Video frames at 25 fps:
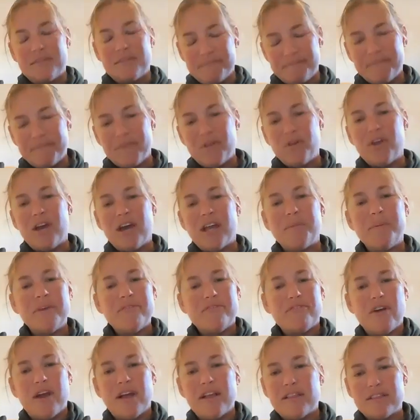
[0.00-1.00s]
You got to be
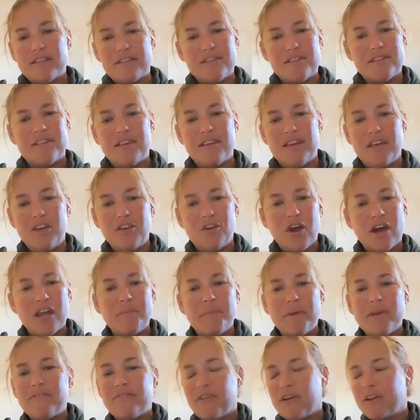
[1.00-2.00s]
friends. You got to be
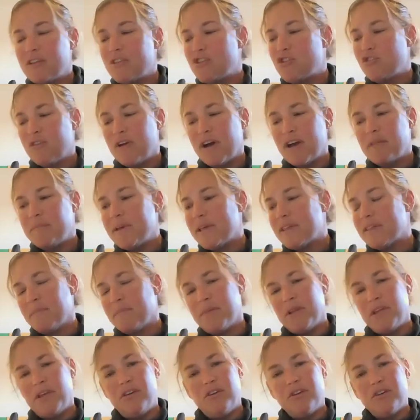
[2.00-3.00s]
friends. You got to be
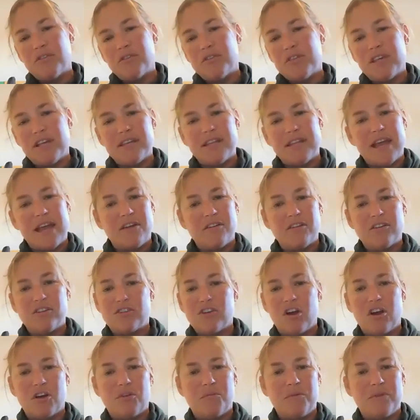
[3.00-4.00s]
somebody you can go sit down and
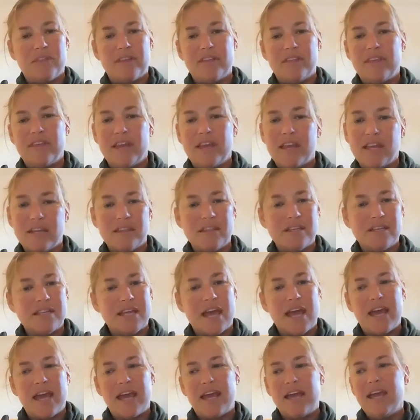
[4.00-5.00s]
talk with at the end of the
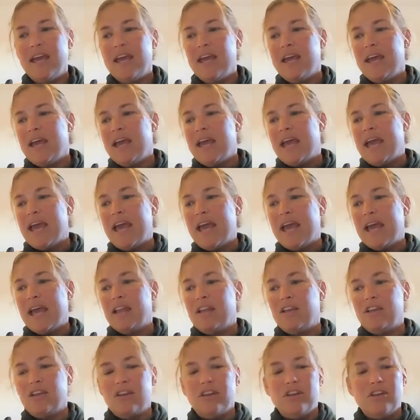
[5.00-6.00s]
day,
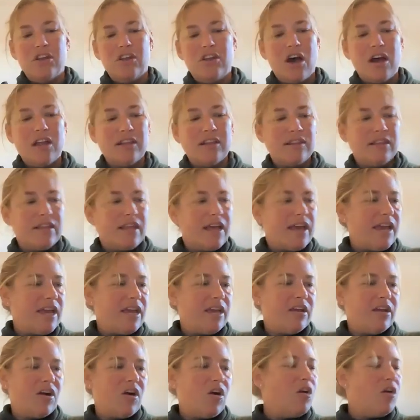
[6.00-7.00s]
and not
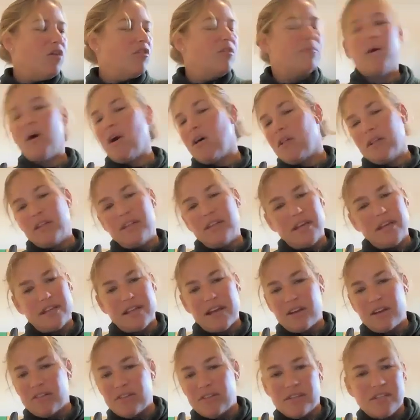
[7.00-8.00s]
lay all the politics
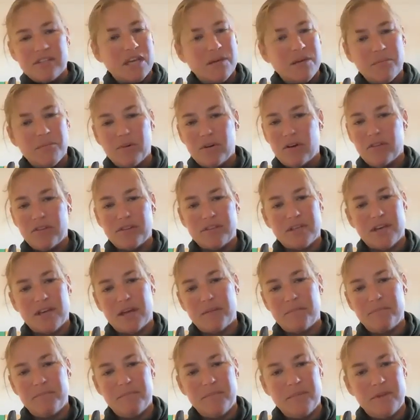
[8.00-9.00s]
out on the table all the
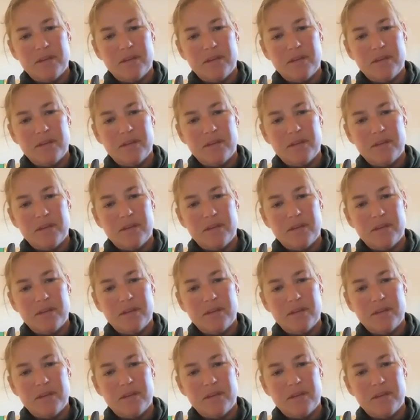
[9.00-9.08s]
time.